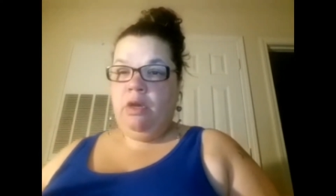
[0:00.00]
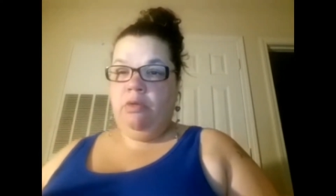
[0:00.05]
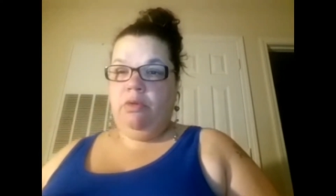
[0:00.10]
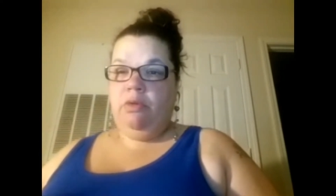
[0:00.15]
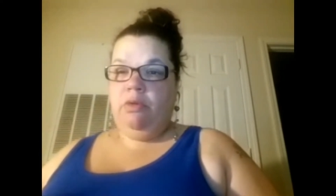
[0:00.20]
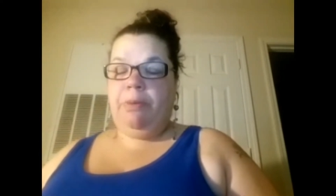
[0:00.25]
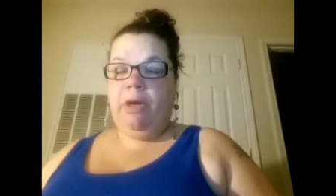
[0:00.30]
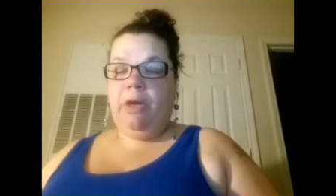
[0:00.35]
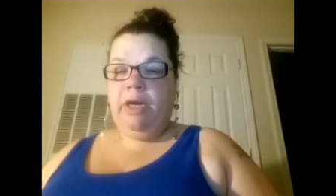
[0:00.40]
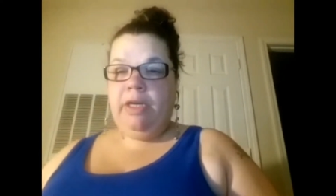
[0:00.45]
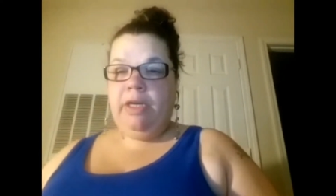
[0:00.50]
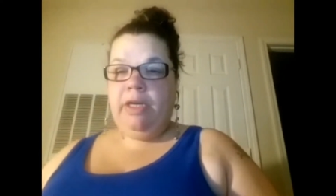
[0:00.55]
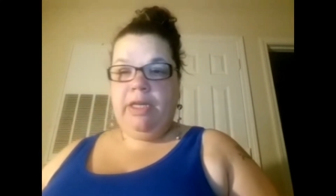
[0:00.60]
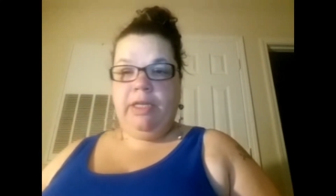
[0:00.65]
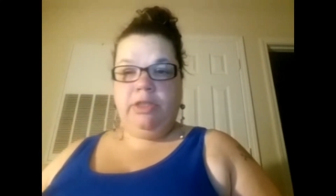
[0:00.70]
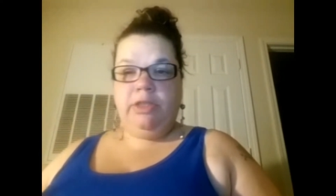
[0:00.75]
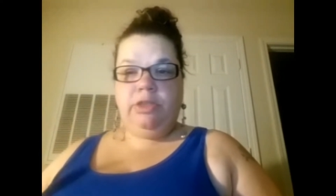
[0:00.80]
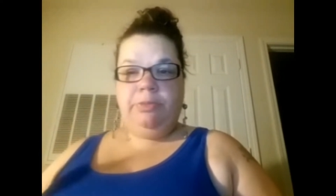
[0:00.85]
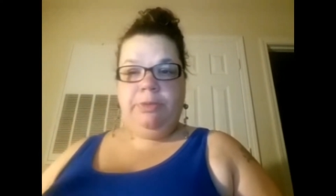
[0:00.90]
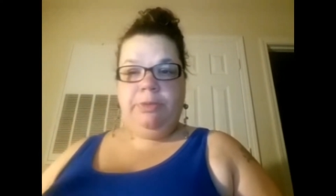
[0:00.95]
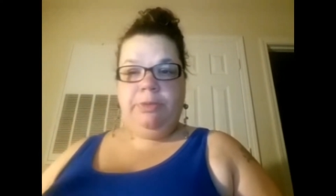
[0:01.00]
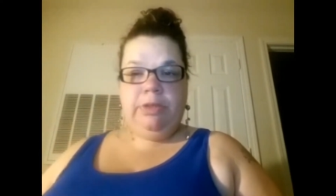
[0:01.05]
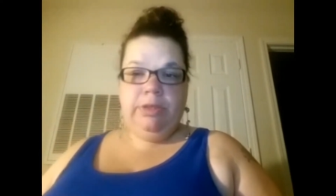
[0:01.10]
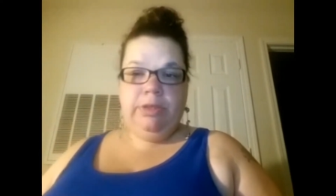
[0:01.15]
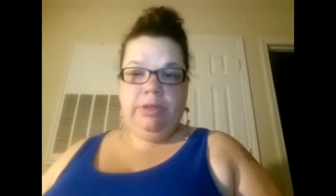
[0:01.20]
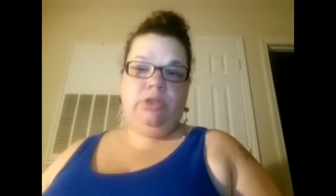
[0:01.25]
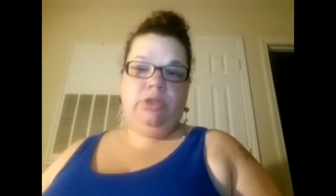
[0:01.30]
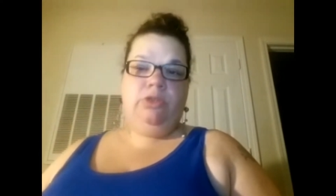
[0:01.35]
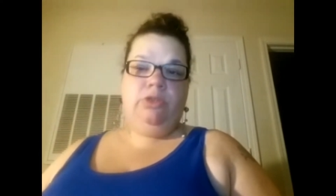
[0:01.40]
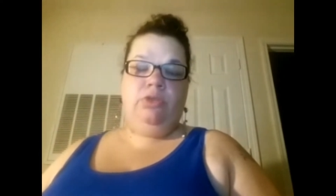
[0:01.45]
were part of the
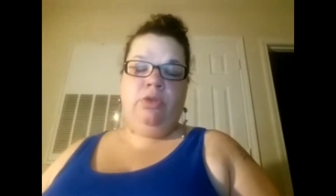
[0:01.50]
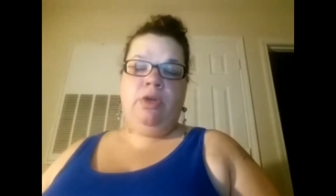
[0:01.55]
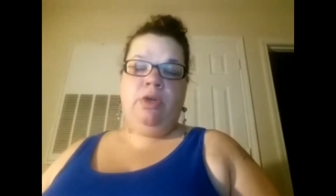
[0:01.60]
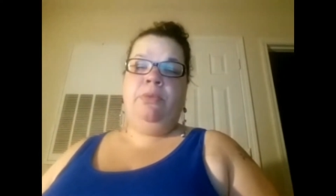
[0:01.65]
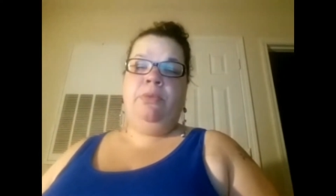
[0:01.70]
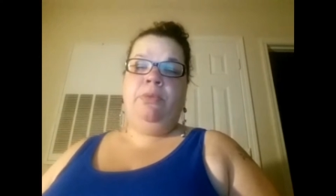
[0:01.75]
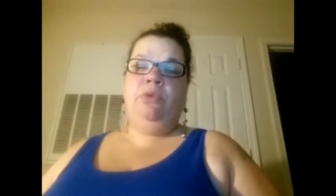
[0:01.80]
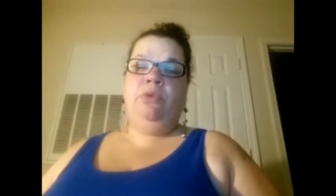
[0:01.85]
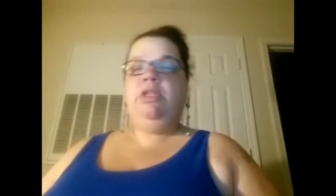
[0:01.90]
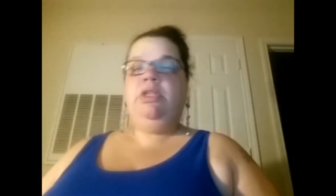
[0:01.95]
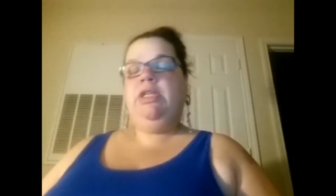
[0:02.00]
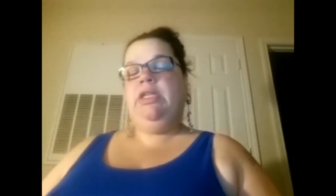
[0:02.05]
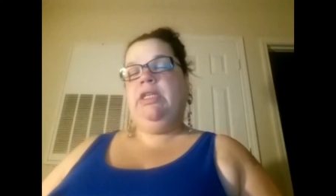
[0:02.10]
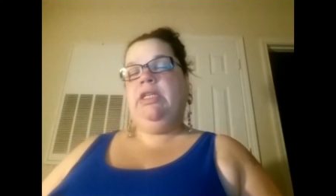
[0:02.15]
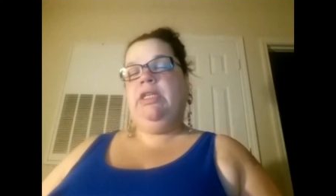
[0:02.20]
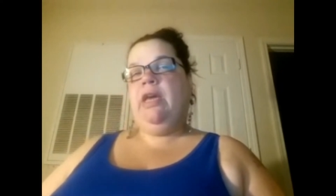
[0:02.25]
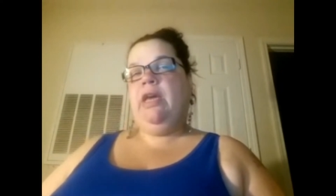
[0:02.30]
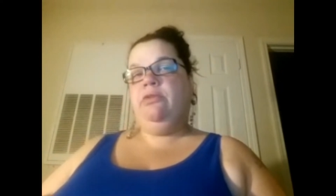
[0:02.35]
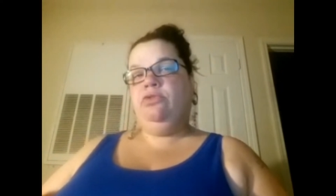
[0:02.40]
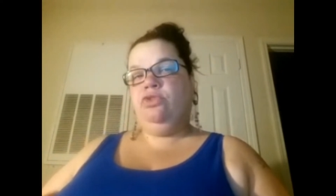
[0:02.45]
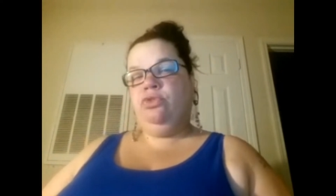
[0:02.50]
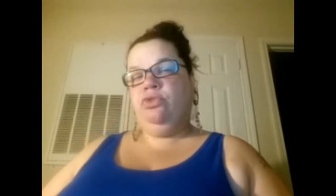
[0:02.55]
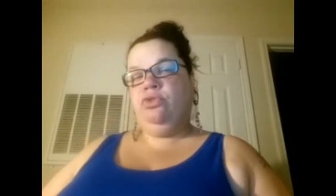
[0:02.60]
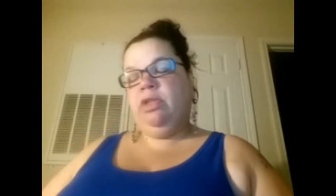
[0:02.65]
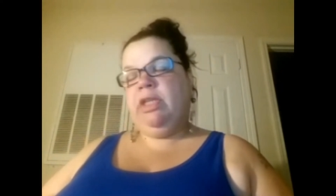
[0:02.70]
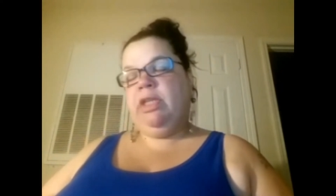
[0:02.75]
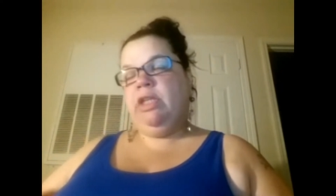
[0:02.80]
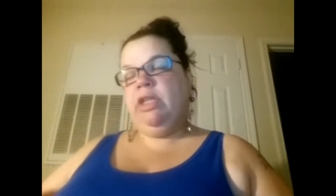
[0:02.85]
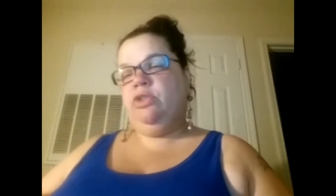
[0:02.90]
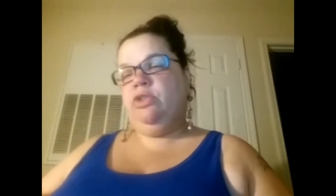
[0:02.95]
LGBTQ community that
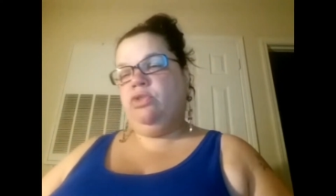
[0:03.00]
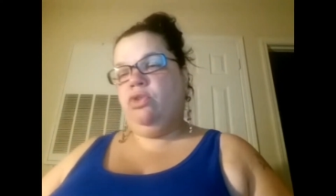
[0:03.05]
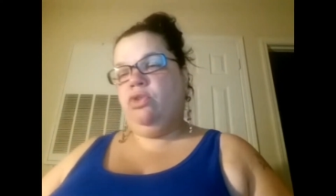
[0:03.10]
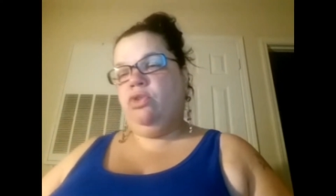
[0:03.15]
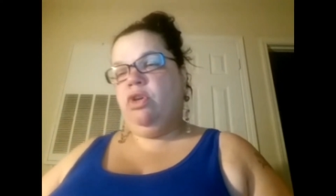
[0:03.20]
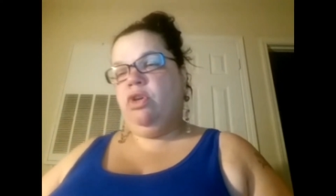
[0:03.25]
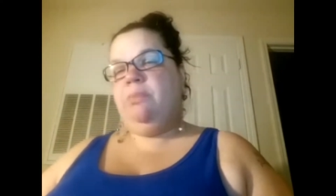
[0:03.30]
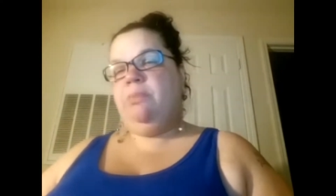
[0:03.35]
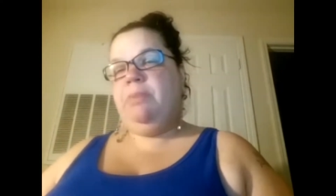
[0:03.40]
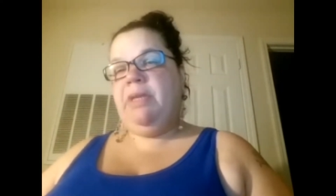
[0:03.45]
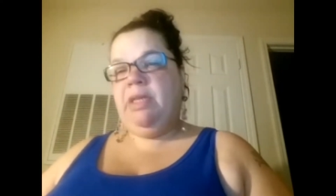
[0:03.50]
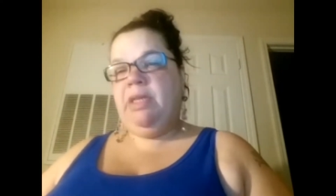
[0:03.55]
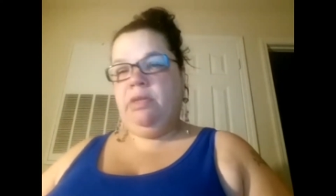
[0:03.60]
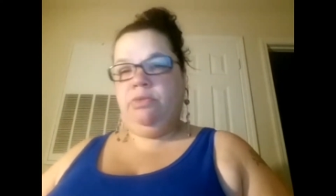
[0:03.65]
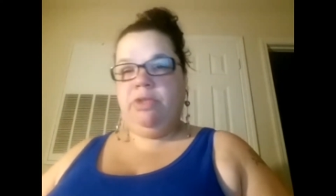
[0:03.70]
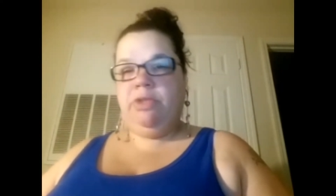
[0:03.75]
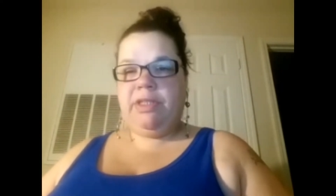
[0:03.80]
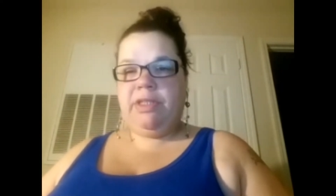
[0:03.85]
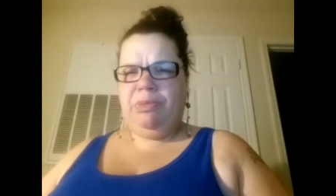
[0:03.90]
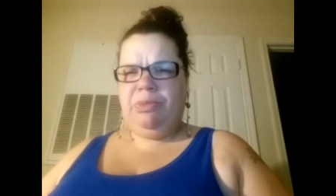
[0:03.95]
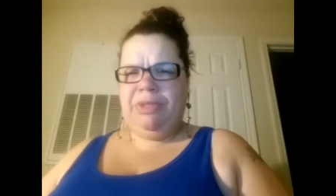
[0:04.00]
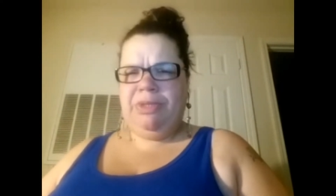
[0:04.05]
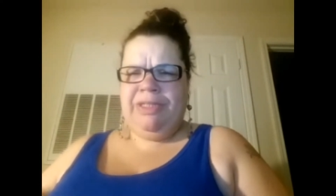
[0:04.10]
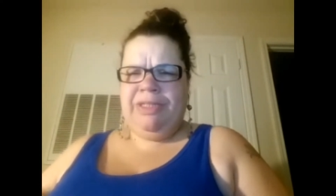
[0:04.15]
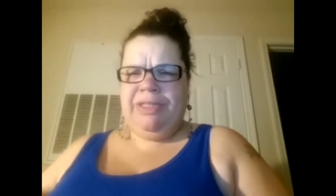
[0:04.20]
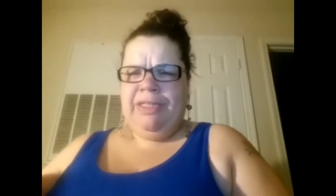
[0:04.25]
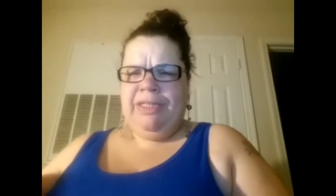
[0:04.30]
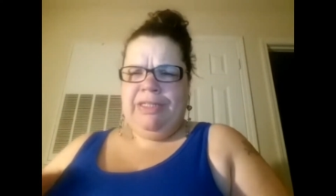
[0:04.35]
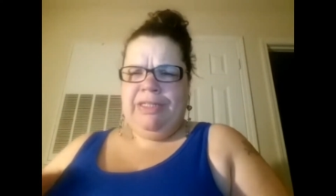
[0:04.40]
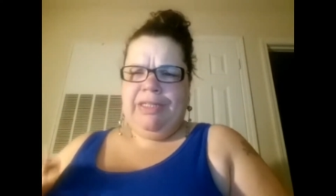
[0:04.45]
truly enjoy being with someone
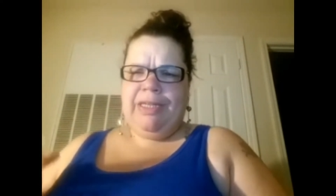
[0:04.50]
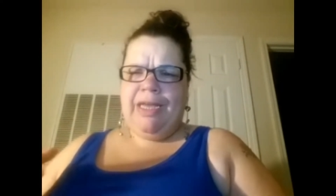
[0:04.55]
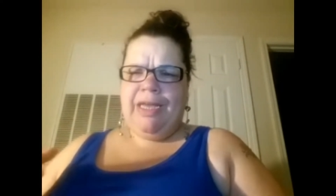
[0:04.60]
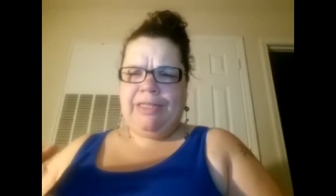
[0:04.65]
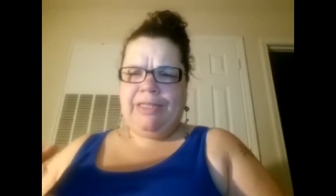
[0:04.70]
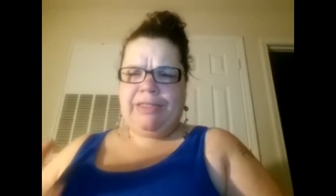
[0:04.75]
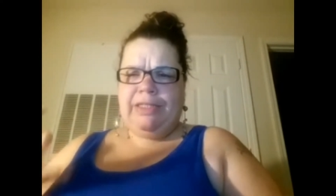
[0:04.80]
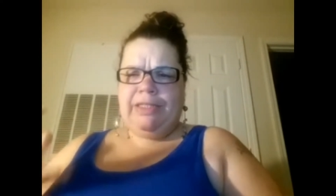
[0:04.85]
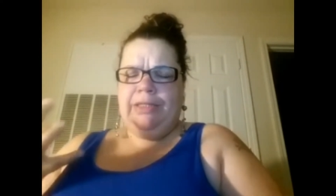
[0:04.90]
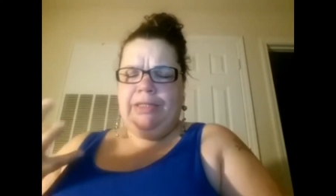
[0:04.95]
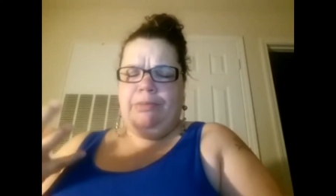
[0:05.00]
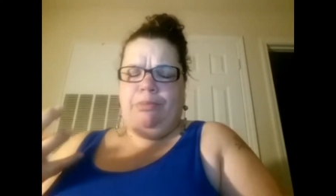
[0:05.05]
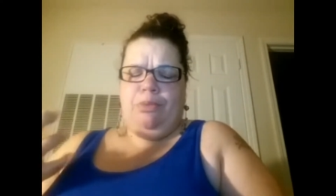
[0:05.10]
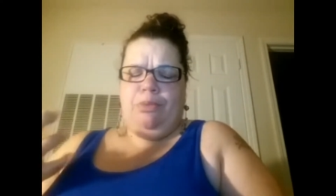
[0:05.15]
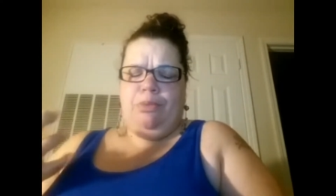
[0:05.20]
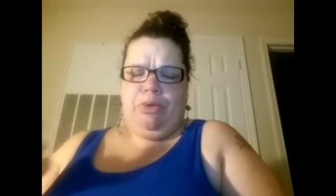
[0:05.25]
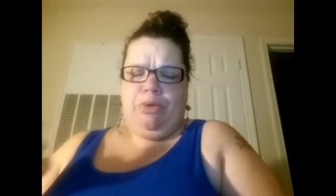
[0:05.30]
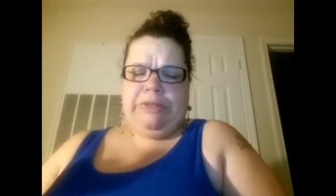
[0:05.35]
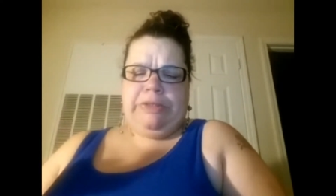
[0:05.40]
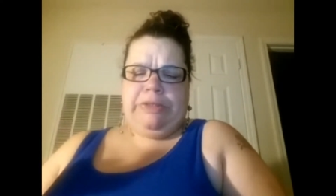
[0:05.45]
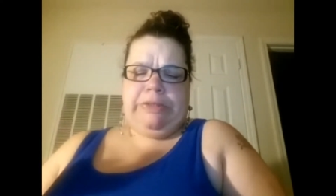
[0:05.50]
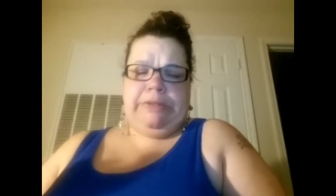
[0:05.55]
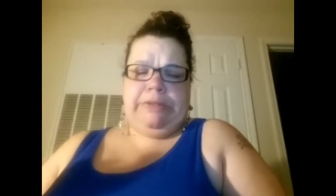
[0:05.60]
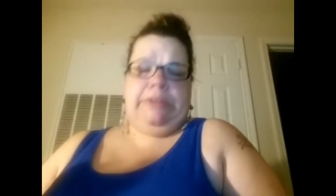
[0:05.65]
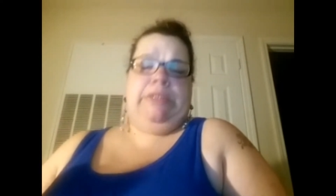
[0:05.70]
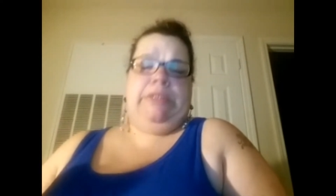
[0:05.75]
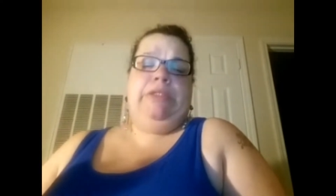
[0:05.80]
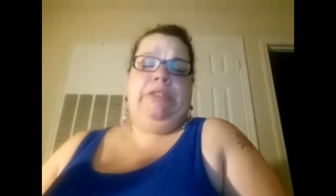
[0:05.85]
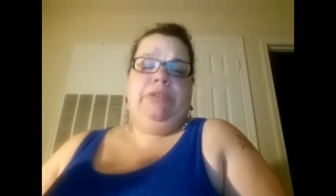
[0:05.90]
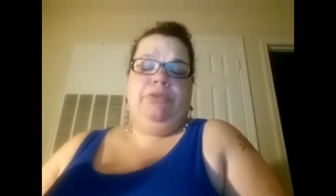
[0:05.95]
that has a little more
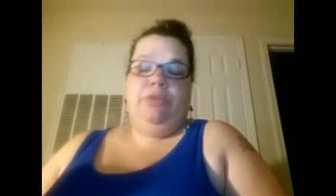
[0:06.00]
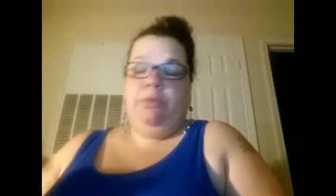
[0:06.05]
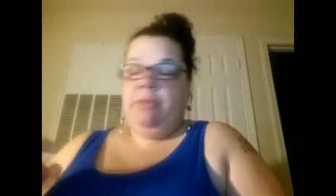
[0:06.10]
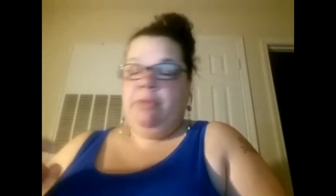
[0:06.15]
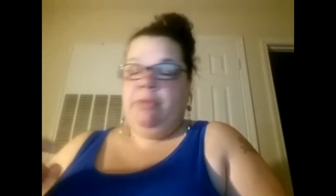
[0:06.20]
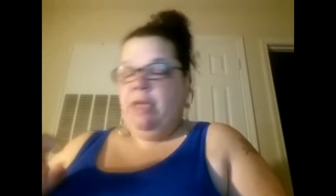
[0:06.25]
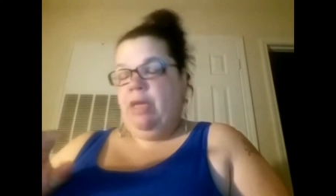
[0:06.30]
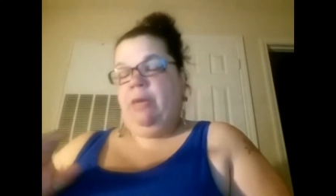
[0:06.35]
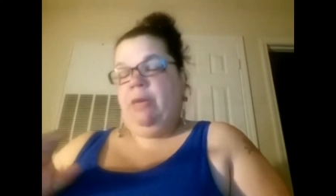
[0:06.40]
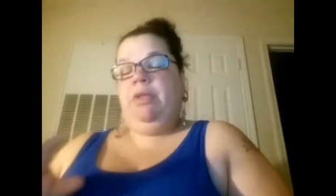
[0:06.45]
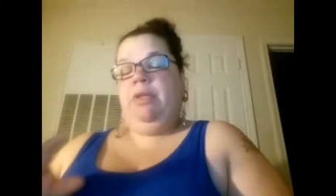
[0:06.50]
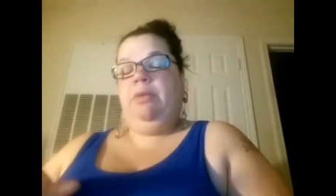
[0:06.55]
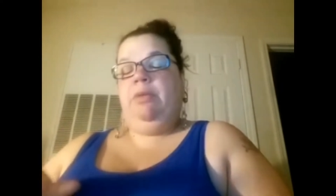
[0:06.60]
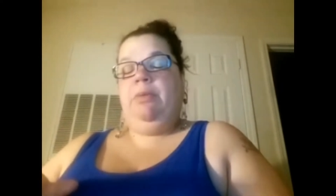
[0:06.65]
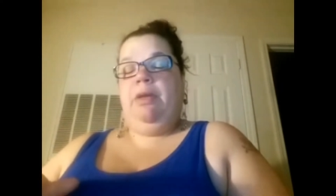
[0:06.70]
scent to them.